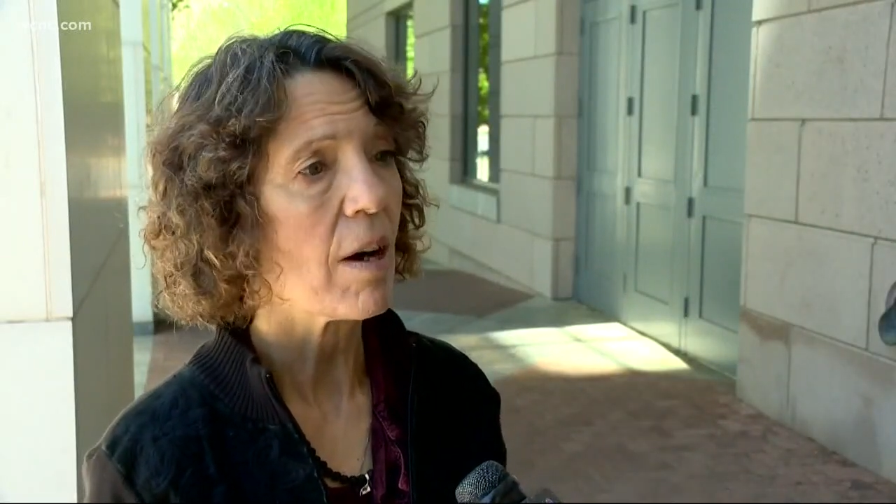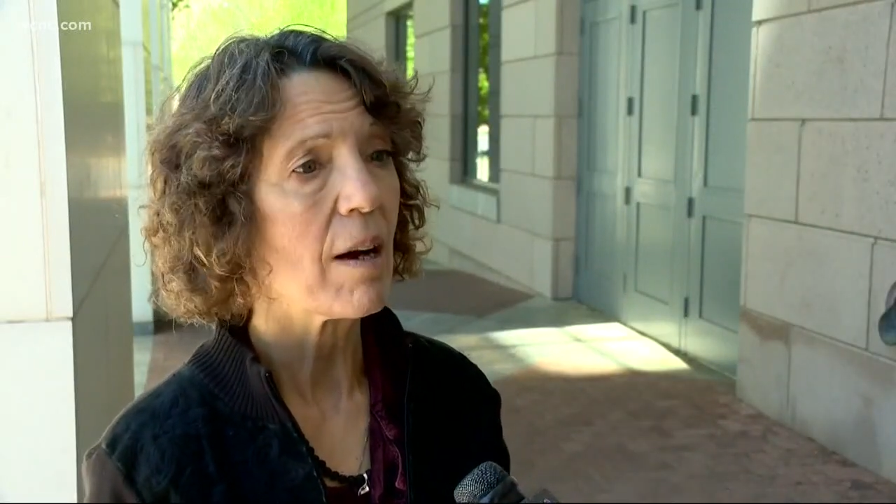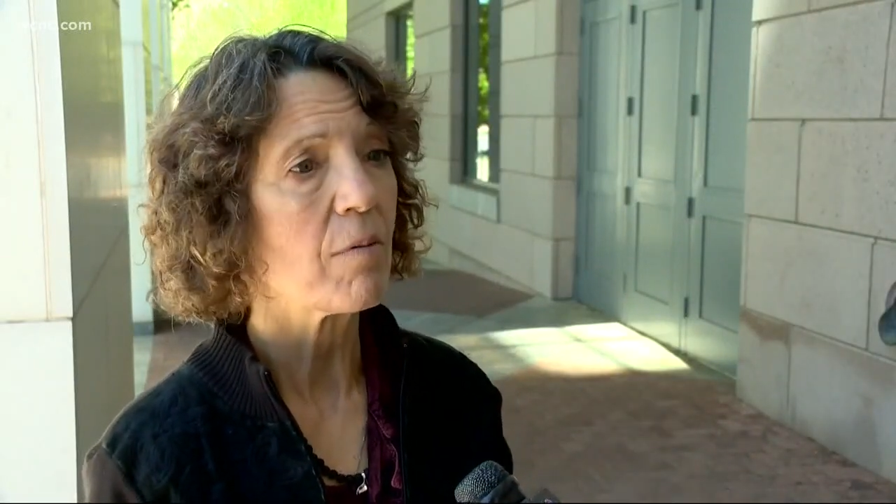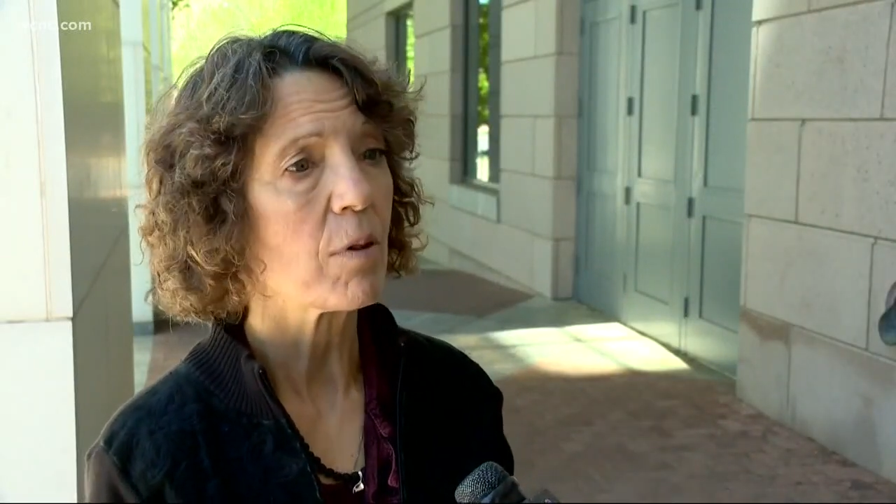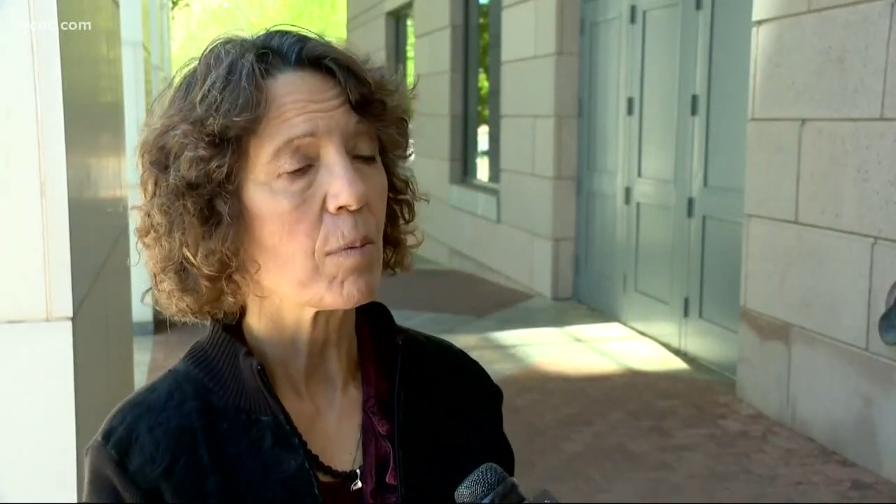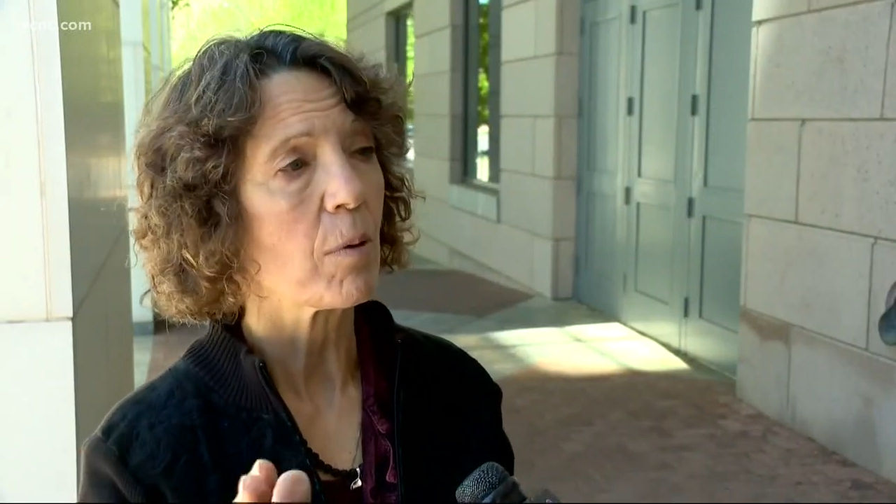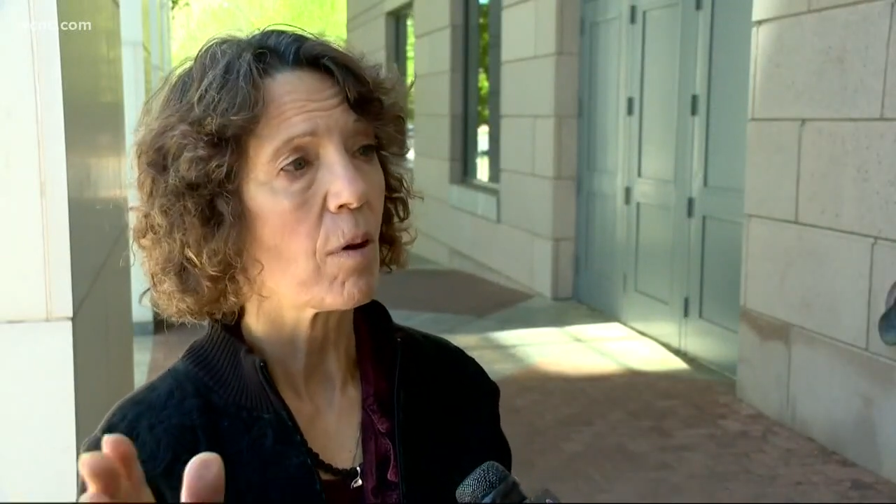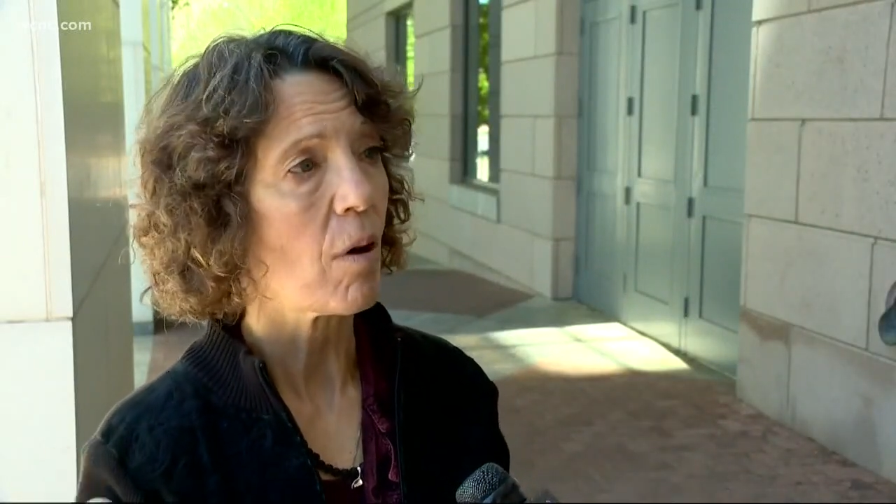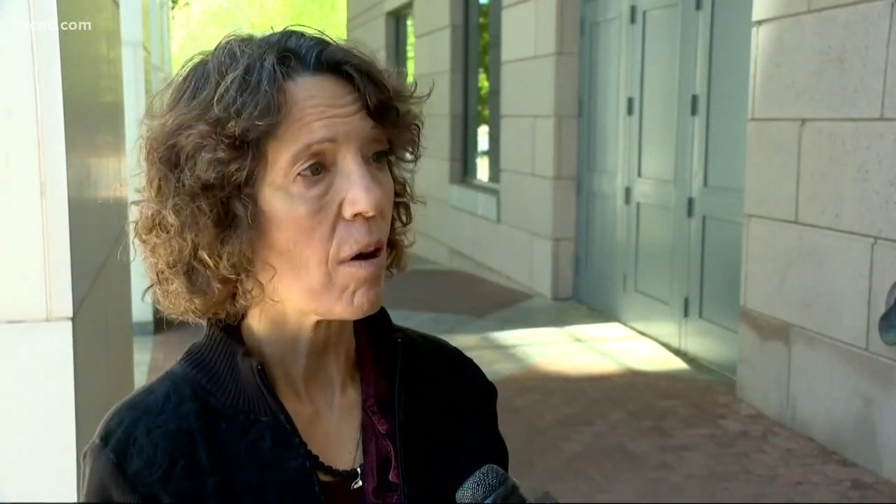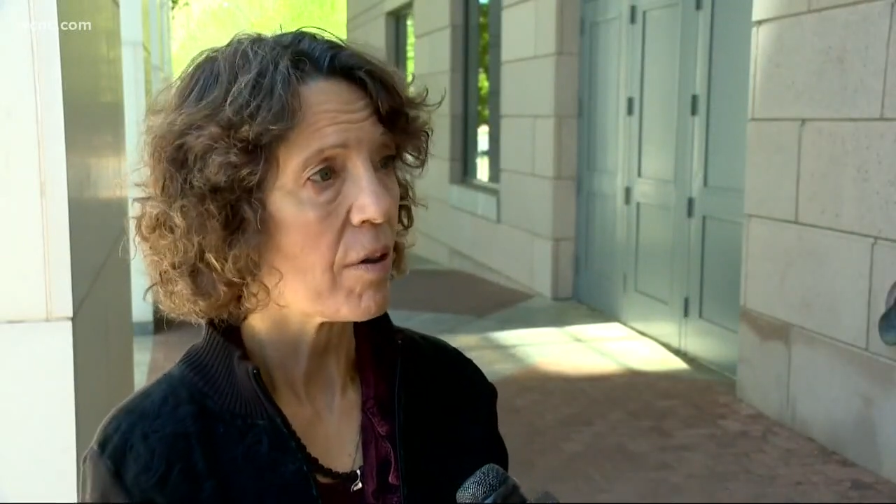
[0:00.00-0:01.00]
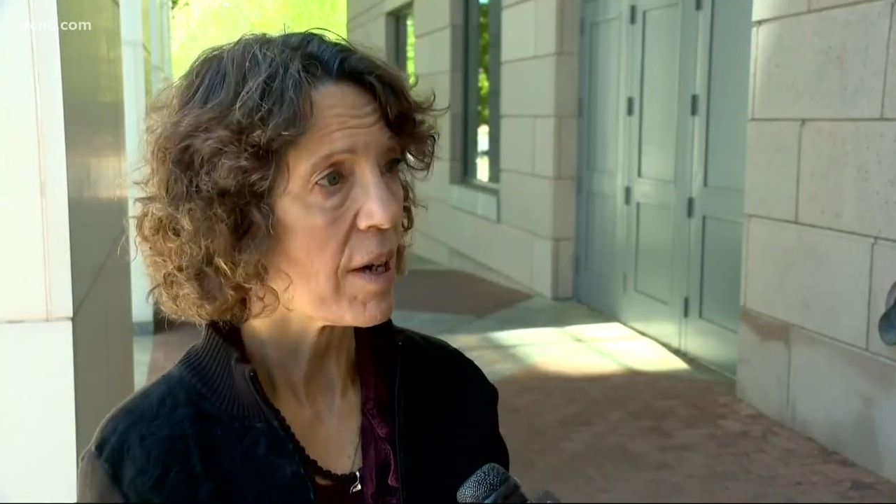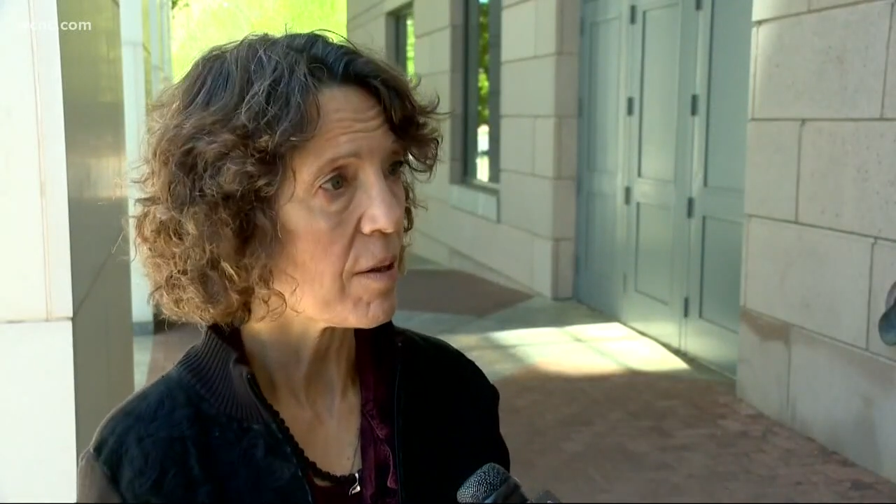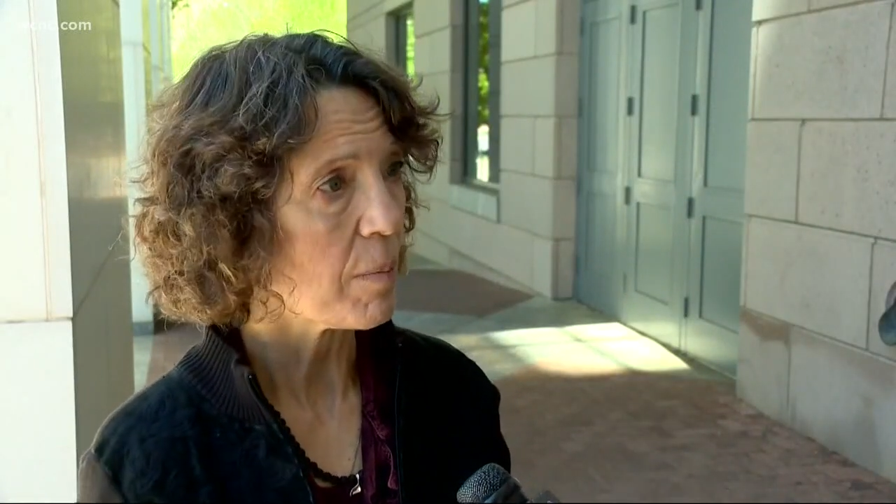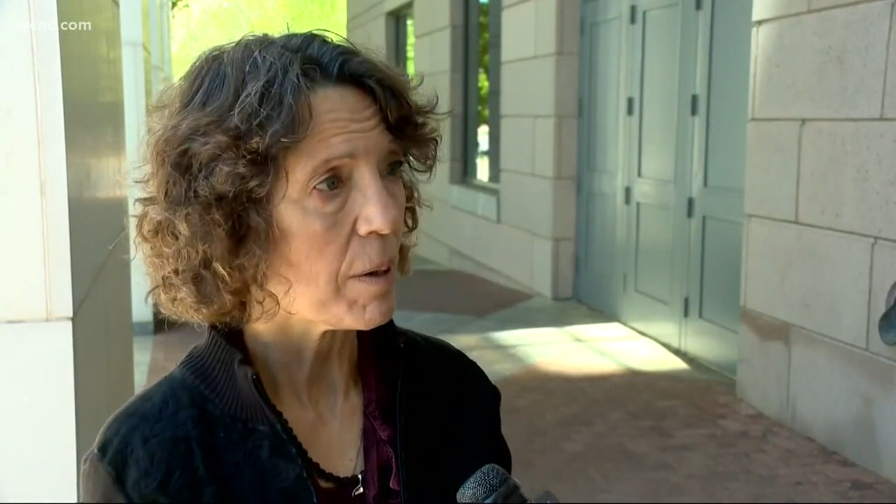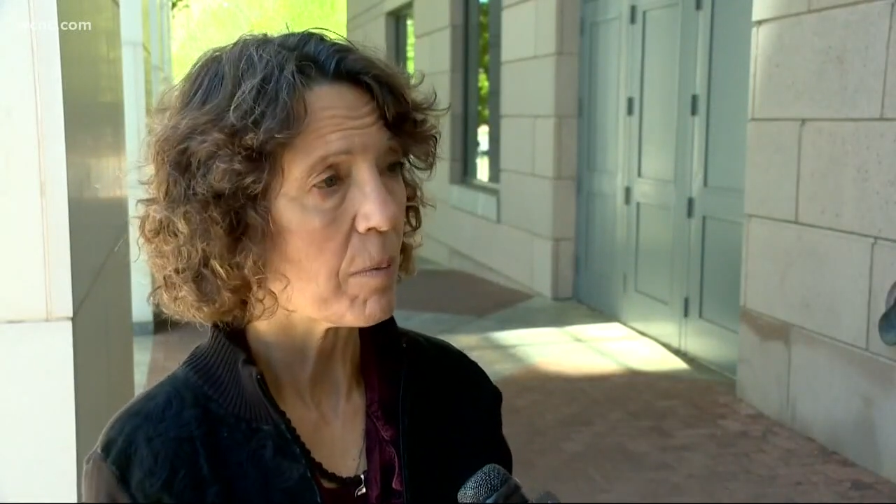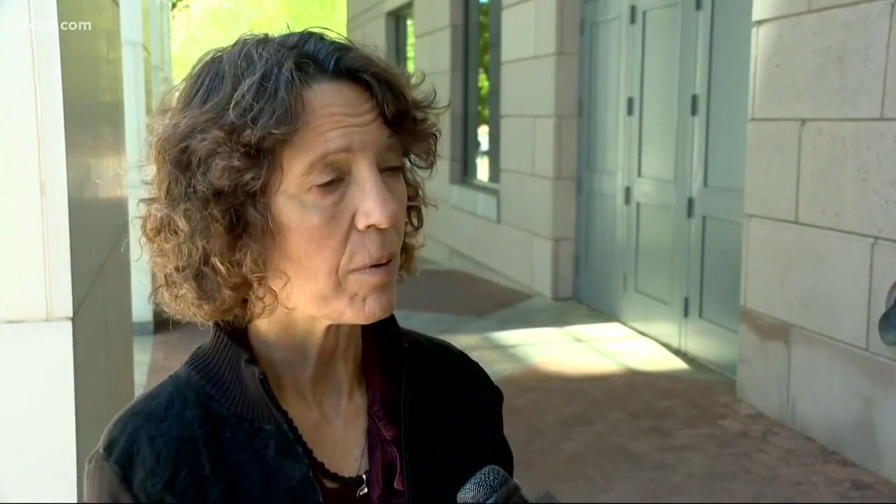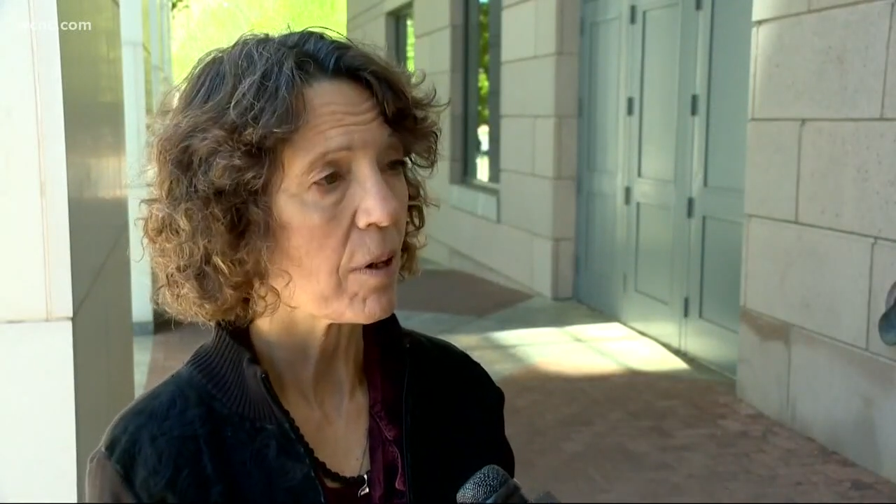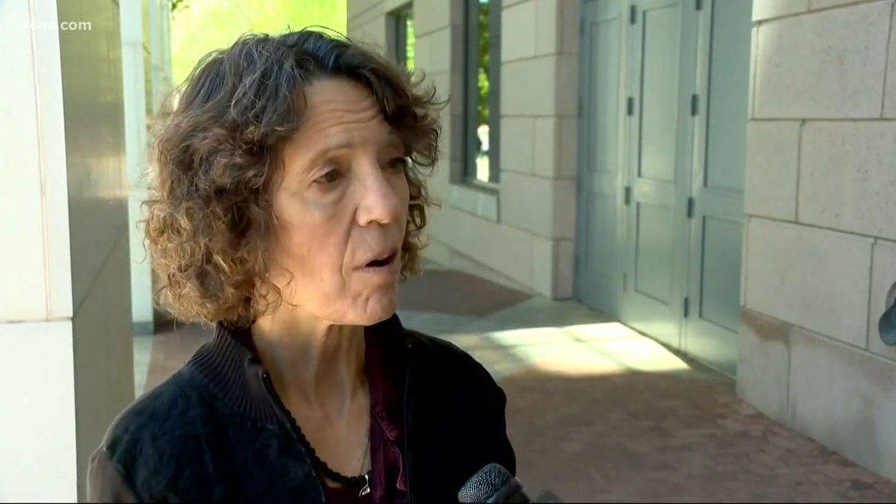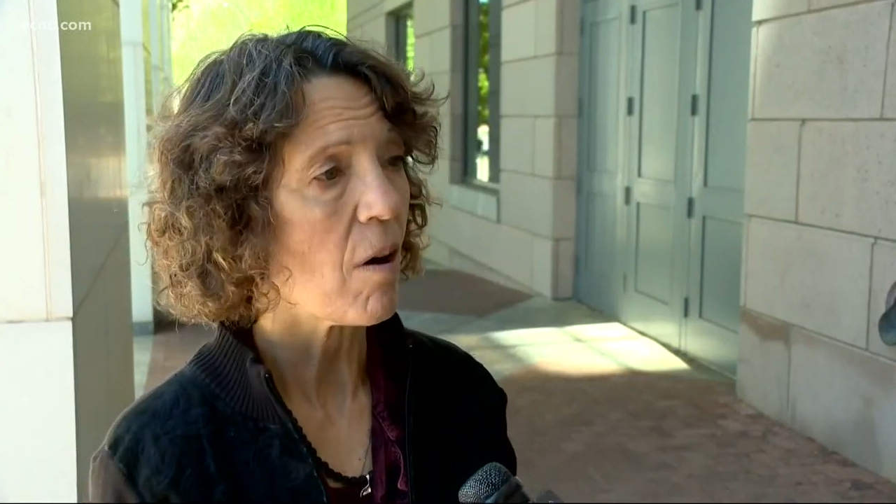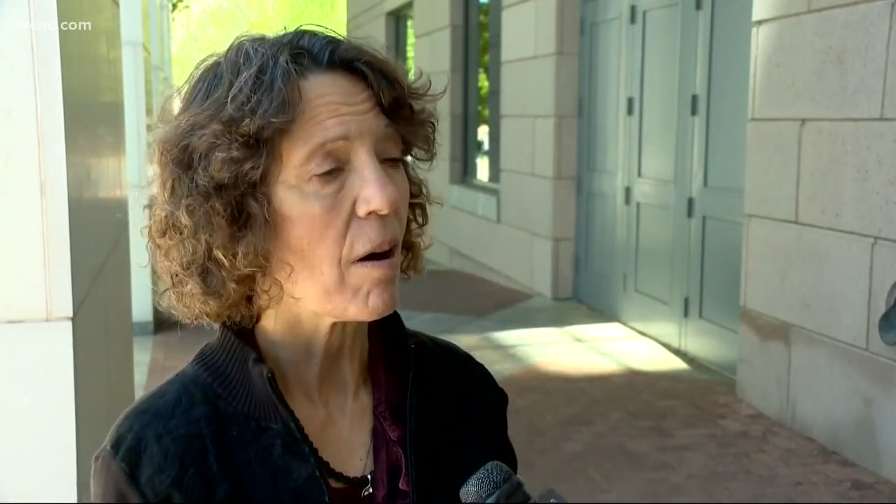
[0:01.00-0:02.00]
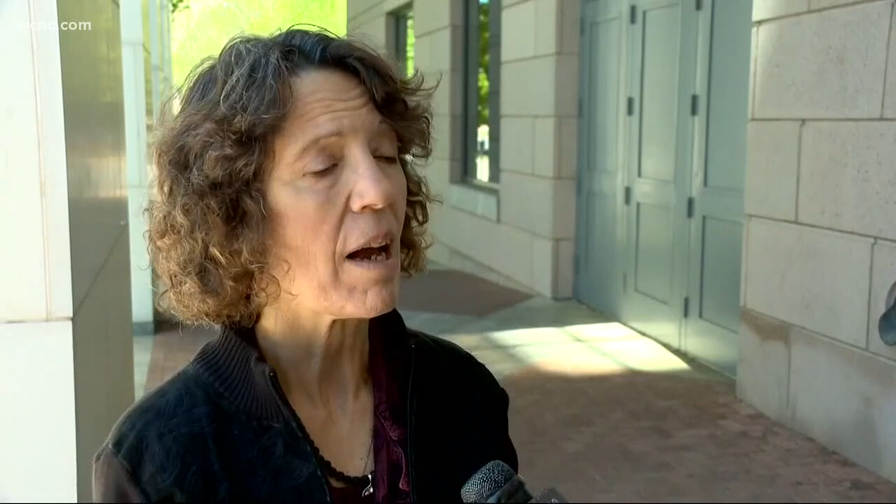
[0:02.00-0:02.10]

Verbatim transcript: How vulnerable are all the other people in the car?